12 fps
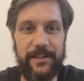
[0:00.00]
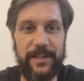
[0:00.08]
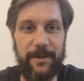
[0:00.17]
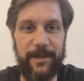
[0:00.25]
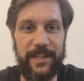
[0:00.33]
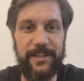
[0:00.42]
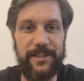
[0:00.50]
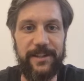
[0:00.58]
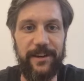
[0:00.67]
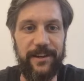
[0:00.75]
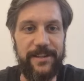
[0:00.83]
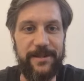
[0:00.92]

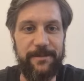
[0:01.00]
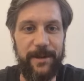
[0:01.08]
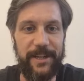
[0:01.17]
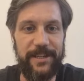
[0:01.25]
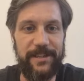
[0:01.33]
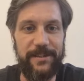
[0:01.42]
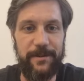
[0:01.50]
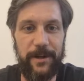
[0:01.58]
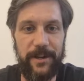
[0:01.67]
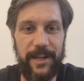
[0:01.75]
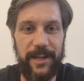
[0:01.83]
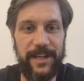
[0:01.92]
semi-silent space to
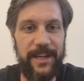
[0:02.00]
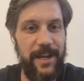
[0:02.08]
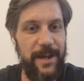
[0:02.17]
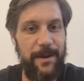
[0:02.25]
work in,